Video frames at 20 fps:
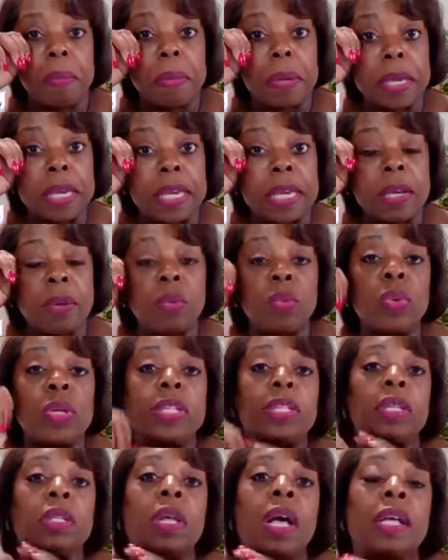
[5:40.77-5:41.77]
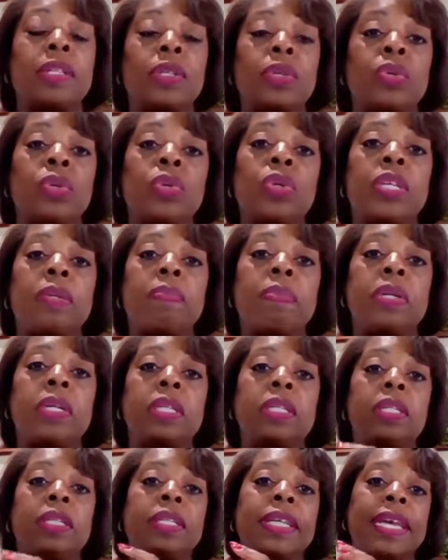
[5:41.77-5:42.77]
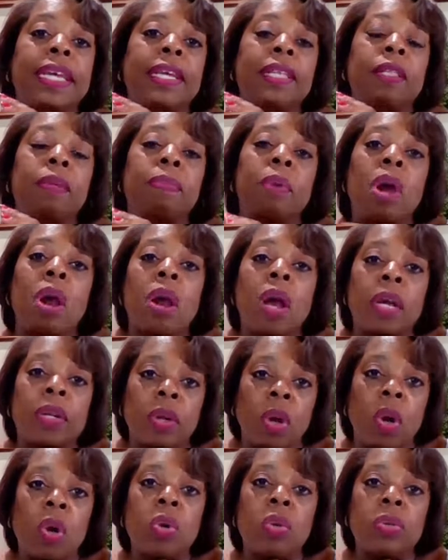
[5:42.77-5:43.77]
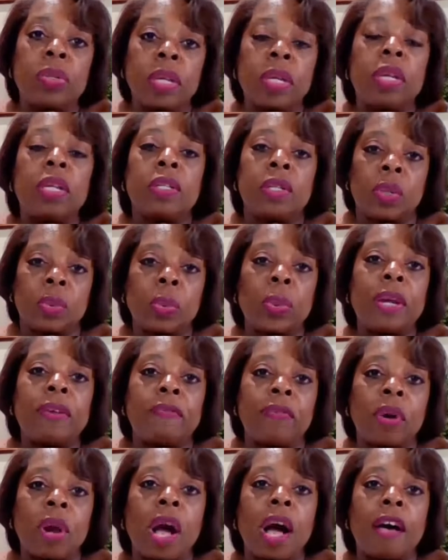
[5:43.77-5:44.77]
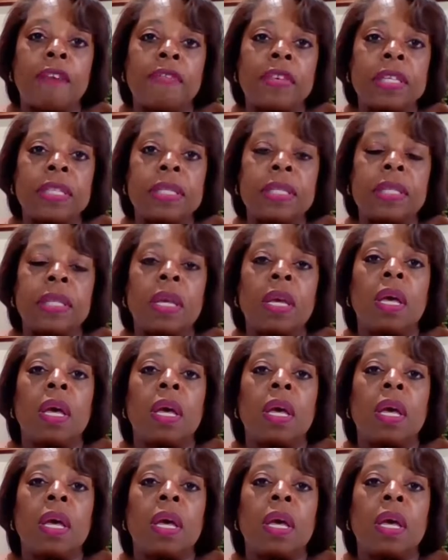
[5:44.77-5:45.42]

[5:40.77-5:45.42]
He went to law school. He put taking the bar on hold to run for office.